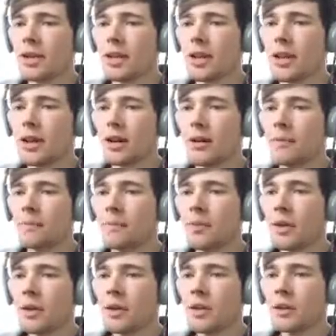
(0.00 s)
here.
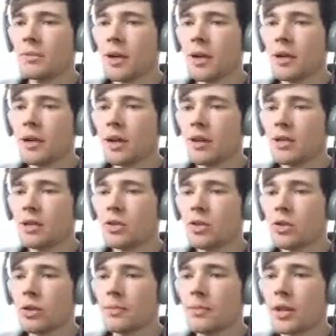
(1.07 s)
need to make another
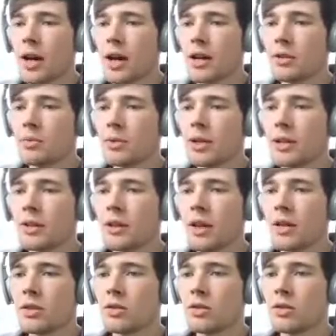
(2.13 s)
door. Guys, we need
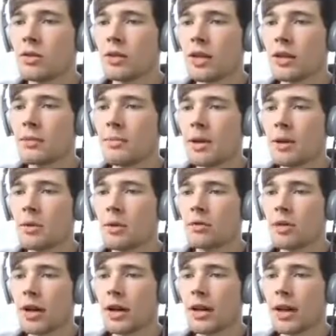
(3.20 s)
another door. So let's make
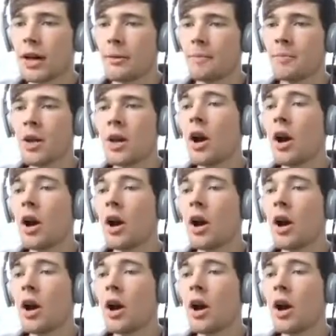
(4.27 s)
one right now.